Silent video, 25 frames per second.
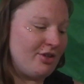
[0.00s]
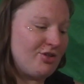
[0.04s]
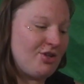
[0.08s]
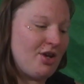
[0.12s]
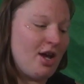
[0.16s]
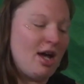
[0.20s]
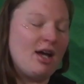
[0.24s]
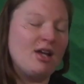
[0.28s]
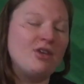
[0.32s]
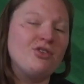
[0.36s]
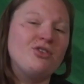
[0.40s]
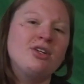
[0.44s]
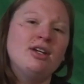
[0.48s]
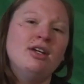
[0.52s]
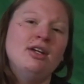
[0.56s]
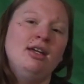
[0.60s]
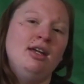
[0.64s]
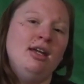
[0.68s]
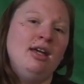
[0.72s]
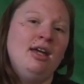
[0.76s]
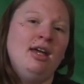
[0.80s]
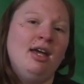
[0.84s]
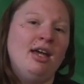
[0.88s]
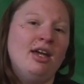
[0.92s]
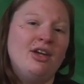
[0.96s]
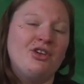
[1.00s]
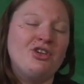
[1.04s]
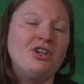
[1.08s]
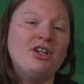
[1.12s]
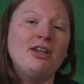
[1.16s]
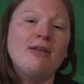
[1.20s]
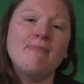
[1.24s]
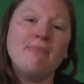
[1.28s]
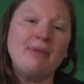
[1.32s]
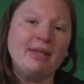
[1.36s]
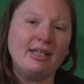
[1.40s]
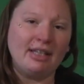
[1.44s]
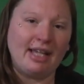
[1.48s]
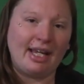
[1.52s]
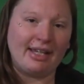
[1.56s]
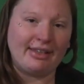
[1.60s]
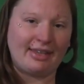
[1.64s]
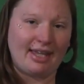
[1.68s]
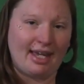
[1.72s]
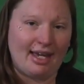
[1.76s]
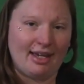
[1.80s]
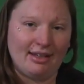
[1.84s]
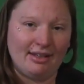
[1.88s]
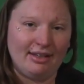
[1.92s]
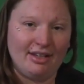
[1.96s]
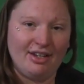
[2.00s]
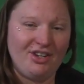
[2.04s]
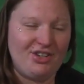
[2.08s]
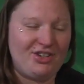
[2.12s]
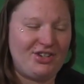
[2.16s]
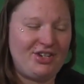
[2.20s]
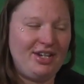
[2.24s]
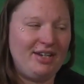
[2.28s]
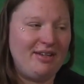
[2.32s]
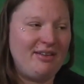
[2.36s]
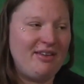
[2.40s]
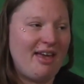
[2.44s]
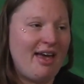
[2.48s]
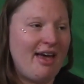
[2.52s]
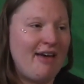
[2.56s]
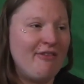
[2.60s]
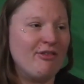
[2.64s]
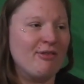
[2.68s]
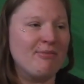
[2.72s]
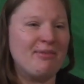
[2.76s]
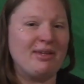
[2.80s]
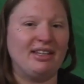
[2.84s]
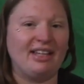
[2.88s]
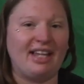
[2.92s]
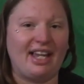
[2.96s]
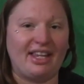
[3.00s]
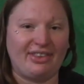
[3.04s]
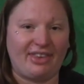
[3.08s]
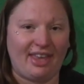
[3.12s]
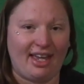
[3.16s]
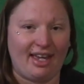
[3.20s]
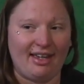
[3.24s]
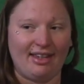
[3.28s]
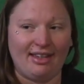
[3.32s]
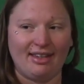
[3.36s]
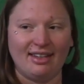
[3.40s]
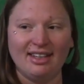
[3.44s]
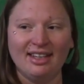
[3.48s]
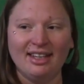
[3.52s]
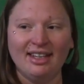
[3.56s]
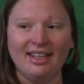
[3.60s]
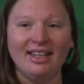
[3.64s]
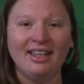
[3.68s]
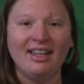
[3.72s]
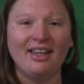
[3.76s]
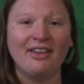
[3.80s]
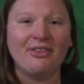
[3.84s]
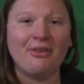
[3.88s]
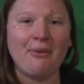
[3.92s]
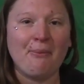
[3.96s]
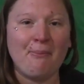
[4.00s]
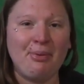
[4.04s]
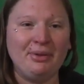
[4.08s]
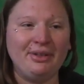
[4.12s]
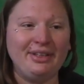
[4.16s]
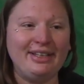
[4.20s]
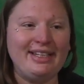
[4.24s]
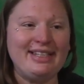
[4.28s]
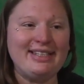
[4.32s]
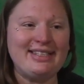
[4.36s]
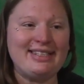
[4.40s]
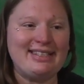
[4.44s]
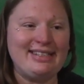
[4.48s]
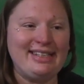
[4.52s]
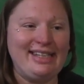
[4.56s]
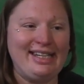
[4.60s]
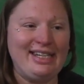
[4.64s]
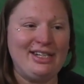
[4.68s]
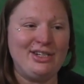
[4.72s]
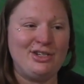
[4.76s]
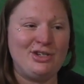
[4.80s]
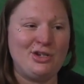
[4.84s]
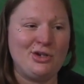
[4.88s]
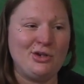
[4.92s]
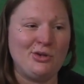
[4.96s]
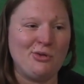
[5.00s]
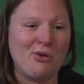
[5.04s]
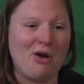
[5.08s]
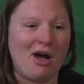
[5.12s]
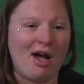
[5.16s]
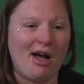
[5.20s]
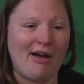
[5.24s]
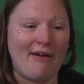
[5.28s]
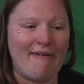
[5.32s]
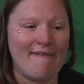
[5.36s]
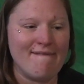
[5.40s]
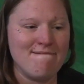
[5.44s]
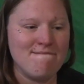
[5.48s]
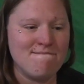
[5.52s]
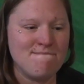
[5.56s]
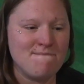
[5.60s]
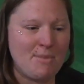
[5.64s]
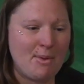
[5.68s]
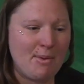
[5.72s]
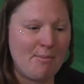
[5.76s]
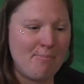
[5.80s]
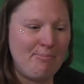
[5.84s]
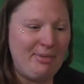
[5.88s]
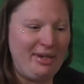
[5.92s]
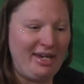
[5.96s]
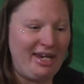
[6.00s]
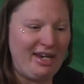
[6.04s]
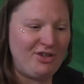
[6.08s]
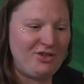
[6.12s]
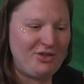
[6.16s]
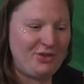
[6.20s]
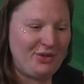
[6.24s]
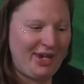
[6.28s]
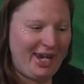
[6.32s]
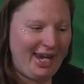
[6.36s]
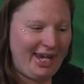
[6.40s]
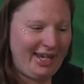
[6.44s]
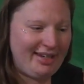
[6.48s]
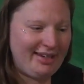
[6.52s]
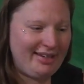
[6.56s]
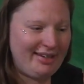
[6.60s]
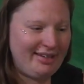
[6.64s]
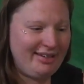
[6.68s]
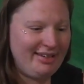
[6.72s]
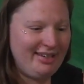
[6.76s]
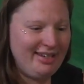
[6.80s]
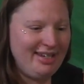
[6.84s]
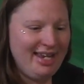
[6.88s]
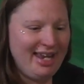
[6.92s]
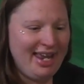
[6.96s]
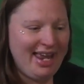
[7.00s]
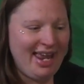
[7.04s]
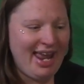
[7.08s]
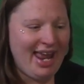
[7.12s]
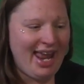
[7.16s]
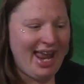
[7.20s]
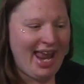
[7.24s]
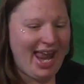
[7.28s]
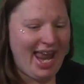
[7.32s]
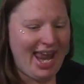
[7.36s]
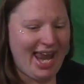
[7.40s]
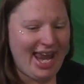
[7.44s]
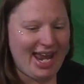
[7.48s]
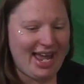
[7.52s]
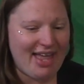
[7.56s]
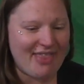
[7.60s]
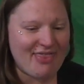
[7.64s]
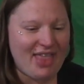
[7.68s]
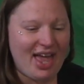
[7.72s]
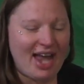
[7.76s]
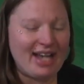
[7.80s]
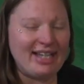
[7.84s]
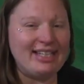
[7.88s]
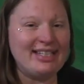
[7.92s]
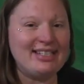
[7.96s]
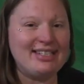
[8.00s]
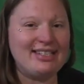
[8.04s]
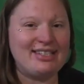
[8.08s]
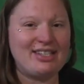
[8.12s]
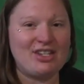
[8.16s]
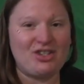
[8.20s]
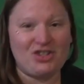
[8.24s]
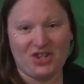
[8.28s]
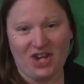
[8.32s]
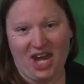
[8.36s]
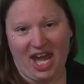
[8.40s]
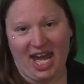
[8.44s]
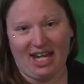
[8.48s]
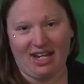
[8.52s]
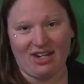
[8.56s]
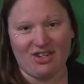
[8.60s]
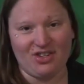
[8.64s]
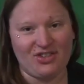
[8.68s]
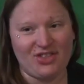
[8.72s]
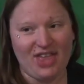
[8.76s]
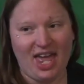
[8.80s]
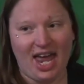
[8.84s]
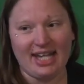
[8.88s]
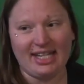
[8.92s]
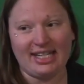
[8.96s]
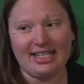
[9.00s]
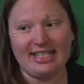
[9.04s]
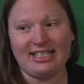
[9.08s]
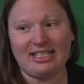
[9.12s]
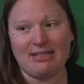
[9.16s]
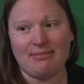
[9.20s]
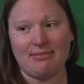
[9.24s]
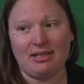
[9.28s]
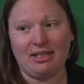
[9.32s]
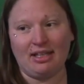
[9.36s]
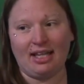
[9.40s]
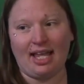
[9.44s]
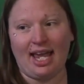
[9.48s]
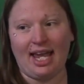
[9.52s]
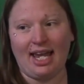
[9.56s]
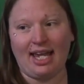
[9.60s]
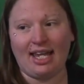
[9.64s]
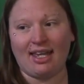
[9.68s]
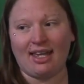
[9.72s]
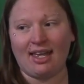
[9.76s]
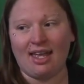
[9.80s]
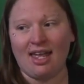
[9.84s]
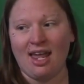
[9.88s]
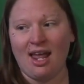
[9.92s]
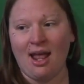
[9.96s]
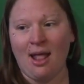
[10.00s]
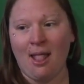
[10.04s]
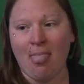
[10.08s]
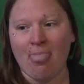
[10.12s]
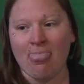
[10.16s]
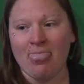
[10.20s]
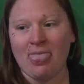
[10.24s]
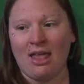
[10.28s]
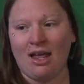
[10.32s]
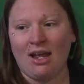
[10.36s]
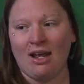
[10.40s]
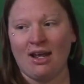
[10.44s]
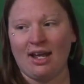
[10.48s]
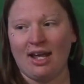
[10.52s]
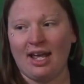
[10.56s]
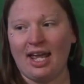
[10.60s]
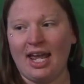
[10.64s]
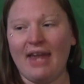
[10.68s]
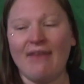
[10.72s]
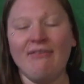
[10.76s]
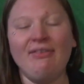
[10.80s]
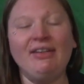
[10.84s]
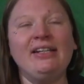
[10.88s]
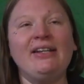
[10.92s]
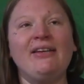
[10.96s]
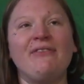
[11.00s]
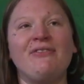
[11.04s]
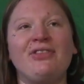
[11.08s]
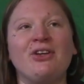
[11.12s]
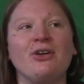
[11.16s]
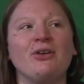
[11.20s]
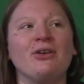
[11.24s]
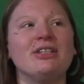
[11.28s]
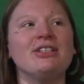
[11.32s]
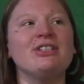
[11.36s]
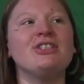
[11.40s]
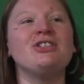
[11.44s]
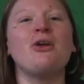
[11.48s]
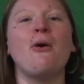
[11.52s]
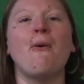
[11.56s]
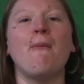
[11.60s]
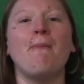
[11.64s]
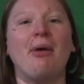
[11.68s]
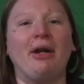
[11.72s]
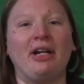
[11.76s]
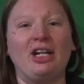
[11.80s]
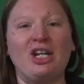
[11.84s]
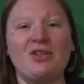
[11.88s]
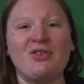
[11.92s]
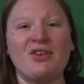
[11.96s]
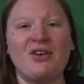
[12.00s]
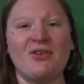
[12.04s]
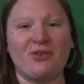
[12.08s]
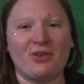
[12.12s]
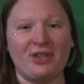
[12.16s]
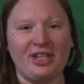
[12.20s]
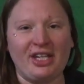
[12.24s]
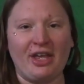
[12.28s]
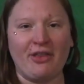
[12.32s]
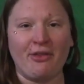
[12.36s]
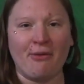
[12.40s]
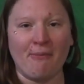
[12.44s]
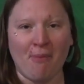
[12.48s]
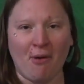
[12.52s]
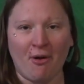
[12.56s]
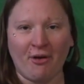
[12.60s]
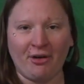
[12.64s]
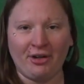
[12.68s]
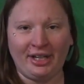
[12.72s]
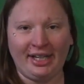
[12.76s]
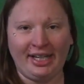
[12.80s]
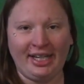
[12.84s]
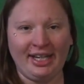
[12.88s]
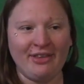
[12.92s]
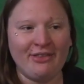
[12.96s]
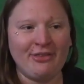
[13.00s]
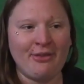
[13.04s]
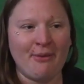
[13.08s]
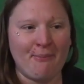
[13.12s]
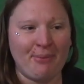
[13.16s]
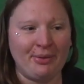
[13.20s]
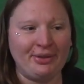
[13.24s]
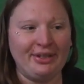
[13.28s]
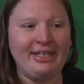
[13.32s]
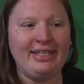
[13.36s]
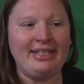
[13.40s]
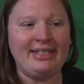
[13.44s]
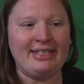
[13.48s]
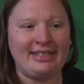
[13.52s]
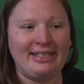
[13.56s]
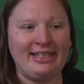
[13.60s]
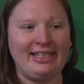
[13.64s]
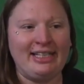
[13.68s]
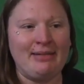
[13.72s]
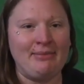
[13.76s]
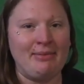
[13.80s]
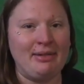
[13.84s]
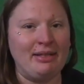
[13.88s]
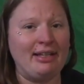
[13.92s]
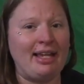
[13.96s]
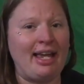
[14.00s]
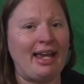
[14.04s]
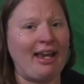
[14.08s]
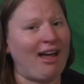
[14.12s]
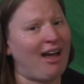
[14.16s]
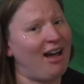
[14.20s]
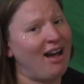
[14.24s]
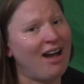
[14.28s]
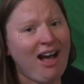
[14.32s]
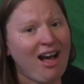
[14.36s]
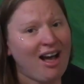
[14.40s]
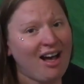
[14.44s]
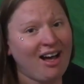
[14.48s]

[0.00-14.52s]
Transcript: judge. Shouldn't be like that. It shouldn't ever be like that. The police need to be educated, and that needs to change. That needs to be like, even if there is no punishment for the other party, the police need to be like,